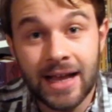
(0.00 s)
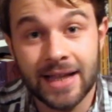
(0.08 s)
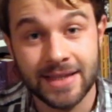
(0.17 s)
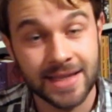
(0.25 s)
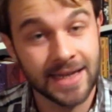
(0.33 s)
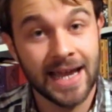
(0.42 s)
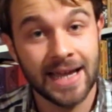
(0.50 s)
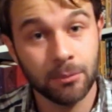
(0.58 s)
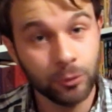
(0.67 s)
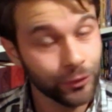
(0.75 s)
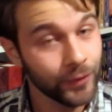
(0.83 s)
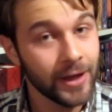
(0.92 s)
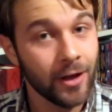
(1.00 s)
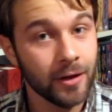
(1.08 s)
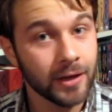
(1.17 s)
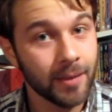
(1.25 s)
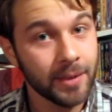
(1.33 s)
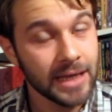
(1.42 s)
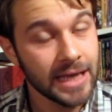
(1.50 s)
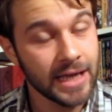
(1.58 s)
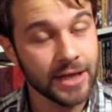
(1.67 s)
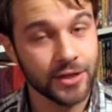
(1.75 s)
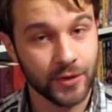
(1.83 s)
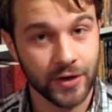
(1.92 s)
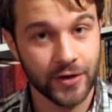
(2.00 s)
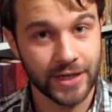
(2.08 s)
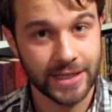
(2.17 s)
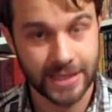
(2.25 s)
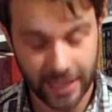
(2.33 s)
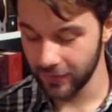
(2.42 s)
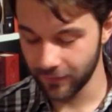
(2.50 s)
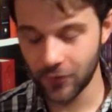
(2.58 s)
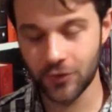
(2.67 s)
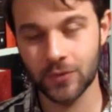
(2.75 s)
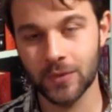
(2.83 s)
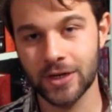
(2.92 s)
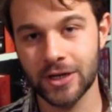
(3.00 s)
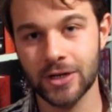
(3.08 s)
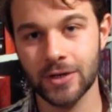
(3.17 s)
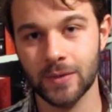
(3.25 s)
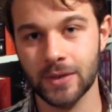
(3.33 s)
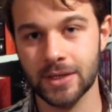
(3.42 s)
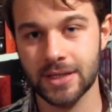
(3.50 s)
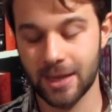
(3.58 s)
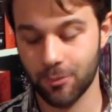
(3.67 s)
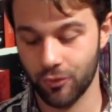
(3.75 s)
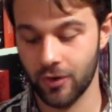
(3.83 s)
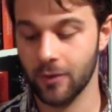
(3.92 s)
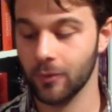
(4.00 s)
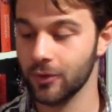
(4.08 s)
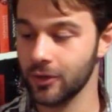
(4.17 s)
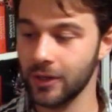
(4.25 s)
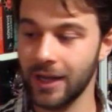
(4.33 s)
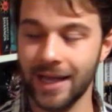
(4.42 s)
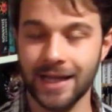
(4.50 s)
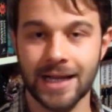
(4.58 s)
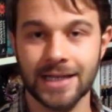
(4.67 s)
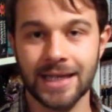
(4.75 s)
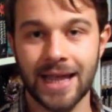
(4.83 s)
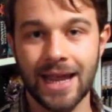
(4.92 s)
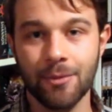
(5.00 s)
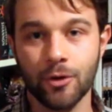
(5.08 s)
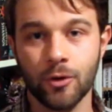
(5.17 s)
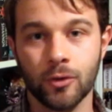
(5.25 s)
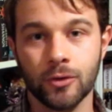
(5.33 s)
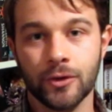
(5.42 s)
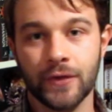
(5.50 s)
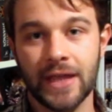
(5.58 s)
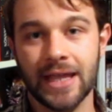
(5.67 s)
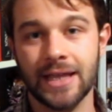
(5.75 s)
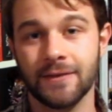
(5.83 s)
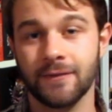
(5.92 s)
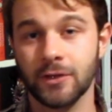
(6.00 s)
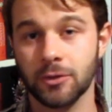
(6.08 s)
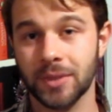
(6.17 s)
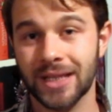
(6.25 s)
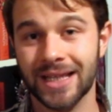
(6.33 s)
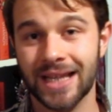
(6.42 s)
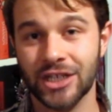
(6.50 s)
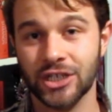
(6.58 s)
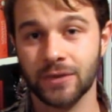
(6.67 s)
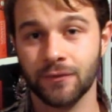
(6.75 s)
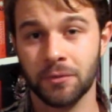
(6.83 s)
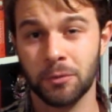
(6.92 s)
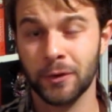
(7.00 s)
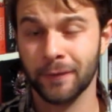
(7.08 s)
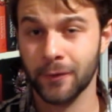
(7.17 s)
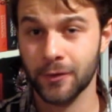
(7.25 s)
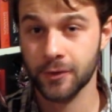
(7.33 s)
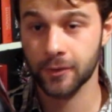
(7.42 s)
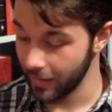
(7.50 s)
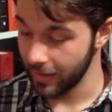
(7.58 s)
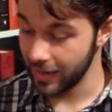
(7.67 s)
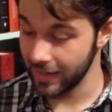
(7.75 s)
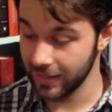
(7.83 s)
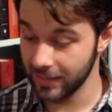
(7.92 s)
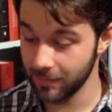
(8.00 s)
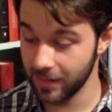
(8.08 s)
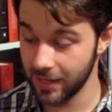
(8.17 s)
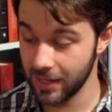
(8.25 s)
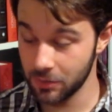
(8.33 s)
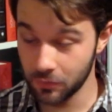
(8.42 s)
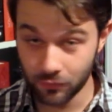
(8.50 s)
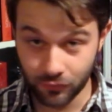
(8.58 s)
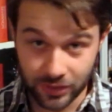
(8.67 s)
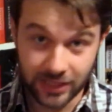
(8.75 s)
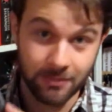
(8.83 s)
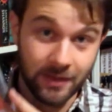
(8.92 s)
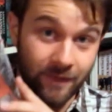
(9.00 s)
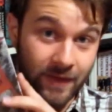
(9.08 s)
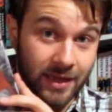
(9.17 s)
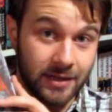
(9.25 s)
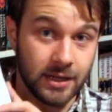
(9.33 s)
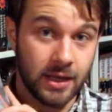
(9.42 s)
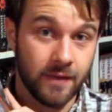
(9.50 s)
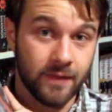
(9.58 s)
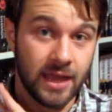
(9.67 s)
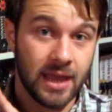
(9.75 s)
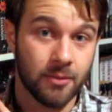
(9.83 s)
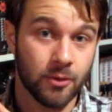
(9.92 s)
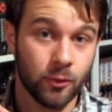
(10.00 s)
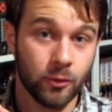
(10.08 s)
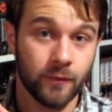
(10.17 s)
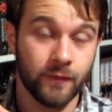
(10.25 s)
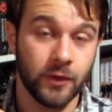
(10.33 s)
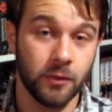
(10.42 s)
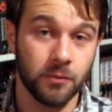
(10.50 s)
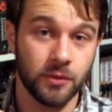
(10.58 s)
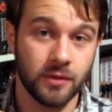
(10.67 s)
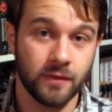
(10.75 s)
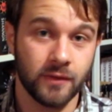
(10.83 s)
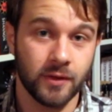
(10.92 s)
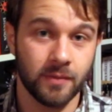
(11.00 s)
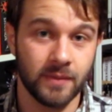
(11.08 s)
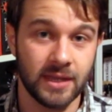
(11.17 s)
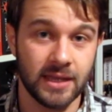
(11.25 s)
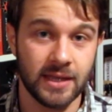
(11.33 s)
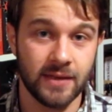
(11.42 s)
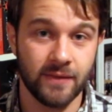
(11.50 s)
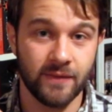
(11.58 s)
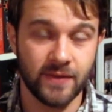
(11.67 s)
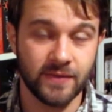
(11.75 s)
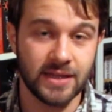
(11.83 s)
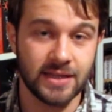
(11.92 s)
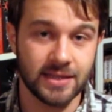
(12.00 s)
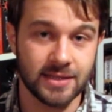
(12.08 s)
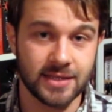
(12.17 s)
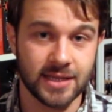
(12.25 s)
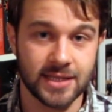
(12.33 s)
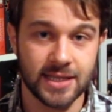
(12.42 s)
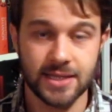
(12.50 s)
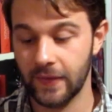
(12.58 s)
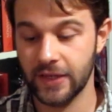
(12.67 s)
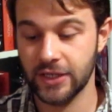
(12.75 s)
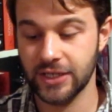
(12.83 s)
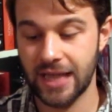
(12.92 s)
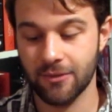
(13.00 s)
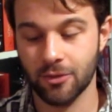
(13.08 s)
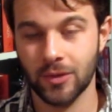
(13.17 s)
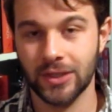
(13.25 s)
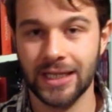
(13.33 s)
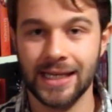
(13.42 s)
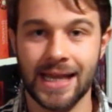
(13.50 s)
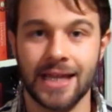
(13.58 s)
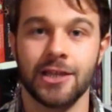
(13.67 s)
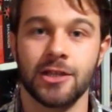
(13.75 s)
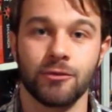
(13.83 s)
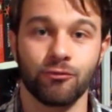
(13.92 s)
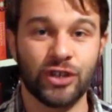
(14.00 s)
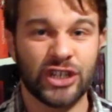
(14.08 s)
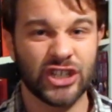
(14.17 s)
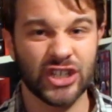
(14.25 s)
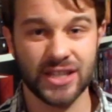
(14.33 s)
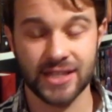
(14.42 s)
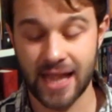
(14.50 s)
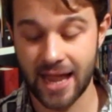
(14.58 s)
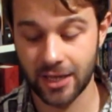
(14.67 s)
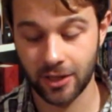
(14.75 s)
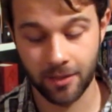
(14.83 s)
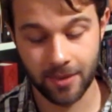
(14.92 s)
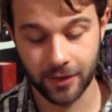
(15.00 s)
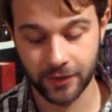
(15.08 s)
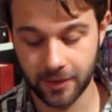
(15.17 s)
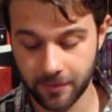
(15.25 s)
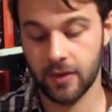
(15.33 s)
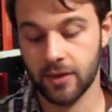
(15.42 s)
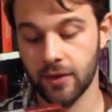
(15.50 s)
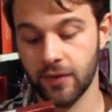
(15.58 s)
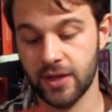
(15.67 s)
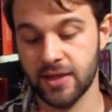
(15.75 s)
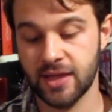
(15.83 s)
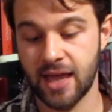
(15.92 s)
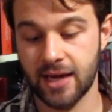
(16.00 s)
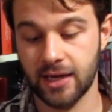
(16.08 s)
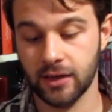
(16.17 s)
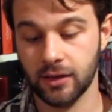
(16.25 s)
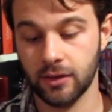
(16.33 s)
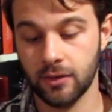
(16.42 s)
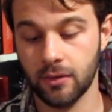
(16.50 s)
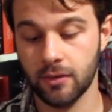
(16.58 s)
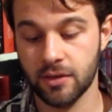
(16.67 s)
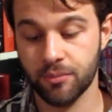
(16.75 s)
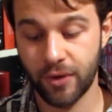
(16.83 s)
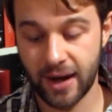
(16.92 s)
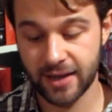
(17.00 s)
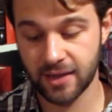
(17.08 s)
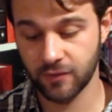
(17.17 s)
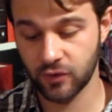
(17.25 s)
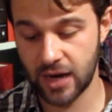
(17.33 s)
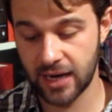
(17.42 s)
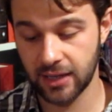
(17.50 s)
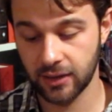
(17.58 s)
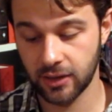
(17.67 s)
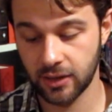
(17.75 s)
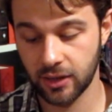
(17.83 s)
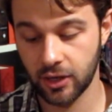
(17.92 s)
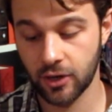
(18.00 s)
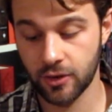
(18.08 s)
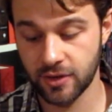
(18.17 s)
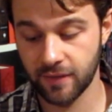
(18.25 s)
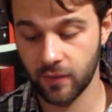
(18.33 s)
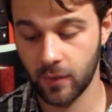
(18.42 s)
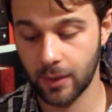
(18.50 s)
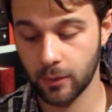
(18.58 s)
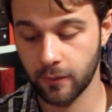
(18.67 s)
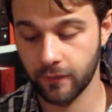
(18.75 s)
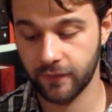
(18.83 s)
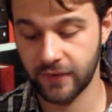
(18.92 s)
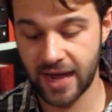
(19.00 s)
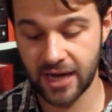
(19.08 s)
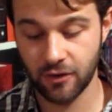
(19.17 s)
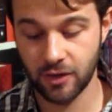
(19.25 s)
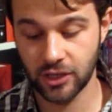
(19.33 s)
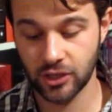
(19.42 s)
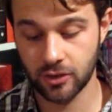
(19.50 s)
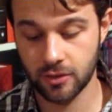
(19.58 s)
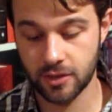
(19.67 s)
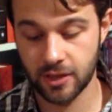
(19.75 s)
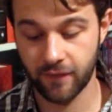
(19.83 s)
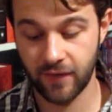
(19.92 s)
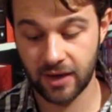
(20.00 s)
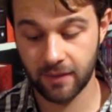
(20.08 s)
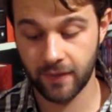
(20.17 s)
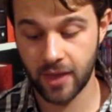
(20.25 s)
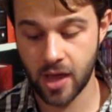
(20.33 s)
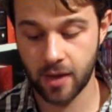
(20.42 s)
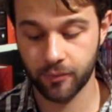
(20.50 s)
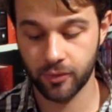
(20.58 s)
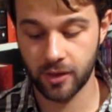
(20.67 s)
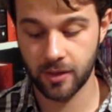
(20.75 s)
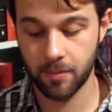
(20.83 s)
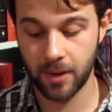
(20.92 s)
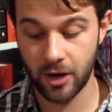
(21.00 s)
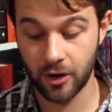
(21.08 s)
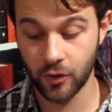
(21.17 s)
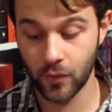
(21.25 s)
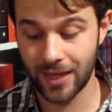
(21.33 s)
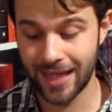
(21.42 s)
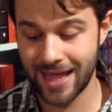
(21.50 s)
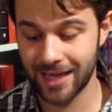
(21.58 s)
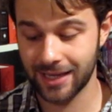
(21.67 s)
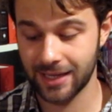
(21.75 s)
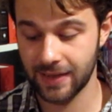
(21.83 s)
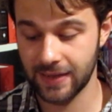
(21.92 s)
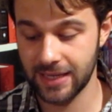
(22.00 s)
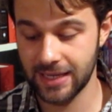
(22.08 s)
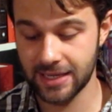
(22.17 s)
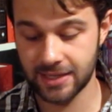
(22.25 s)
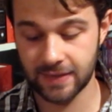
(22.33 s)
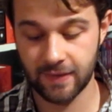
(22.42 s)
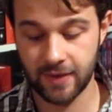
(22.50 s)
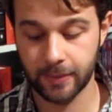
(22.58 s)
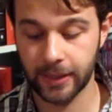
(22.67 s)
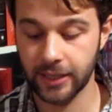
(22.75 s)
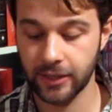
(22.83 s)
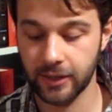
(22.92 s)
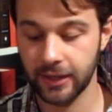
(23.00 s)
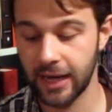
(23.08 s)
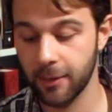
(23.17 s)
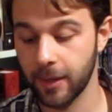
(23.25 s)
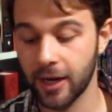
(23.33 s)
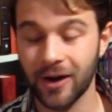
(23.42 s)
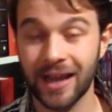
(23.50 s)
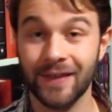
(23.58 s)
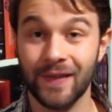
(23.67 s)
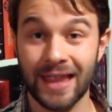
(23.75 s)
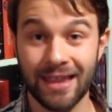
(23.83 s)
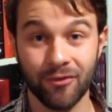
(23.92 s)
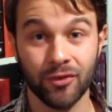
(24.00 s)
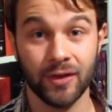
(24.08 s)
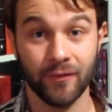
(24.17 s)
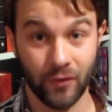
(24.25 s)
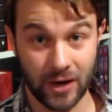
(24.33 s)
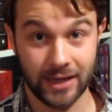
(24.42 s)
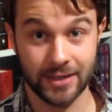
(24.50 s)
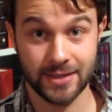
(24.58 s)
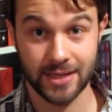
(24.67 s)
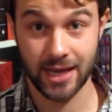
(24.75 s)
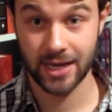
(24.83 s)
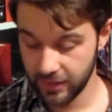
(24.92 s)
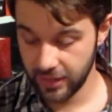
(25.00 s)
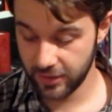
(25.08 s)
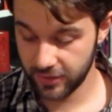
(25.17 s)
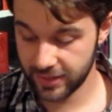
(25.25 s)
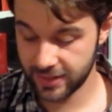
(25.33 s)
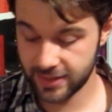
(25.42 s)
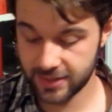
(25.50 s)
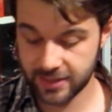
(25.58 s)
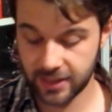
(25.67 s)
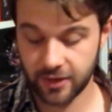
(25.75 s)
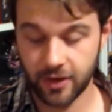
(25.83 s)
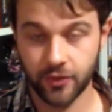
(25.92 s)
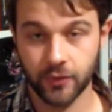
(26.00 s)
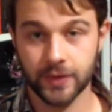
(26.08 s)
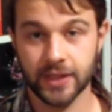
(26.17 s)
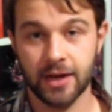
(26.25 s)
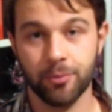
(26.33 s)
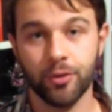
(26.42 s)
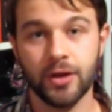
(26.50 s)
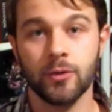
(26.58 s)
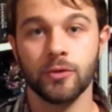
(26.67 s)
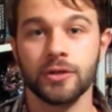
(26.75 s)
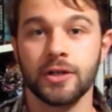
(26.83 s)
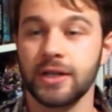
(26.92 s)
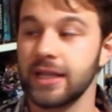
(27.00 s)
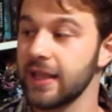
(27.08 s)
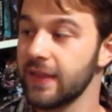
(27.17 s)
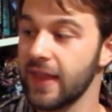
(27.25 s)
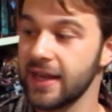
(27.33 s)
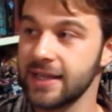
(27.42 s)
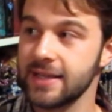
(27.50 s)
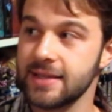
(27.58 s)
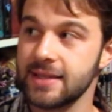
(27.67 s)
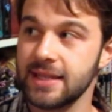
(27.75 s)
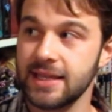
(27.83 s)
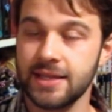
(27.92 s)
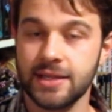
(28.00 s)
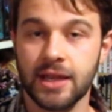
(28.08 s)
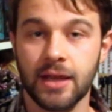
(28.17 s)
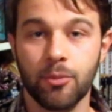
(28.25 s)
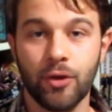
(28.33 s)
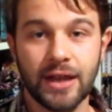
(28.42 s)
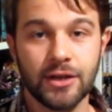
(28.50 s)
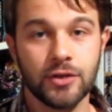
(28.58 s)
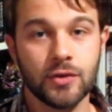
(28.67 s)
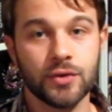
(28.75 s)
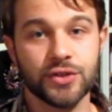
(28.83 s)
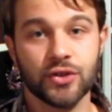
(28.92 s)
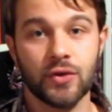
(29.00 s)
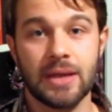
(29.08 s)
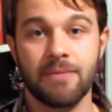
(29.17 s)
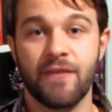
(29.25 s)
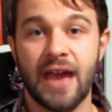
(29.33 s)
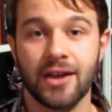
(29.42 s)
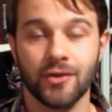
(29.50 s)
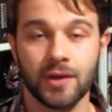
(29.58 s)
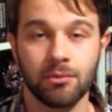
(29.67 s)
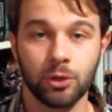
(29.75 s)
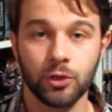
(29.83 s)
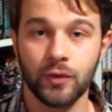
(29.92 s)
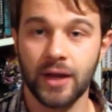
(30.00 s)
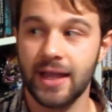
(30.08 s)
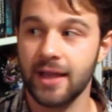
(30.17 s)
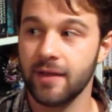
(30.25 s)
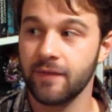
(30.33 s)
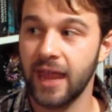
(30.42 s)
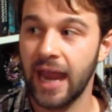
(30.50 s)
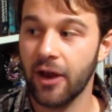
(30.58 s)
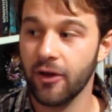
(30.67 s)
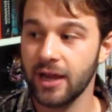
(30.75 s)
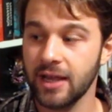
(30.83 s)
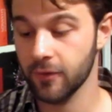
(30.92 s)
I said I had a Blu-ray haul coming, so here it is. The first one here was a pre-order. I got Hammer Horror, the 8-film collection from Universal. I am a really big fan of the Hammer Horror films from the 50s and 60s. They just have a really nice, rich style about them. So this set includes Brides of Dracula, Curse of the Werewolf, Night Creatures, The Phantom of the Opera, Paranoiac, The Kiss of the Vampire, Nightmare, and The Evil of Frankenstein. Here is another one that I pre-ordered, and that is the brand new Scream Factory Blu-ray of Carrie.